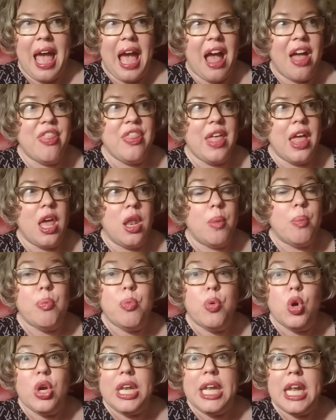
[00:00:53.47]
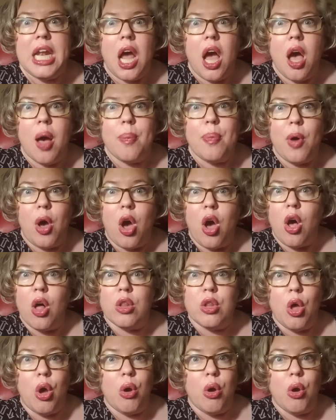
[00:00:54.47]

and then put it up all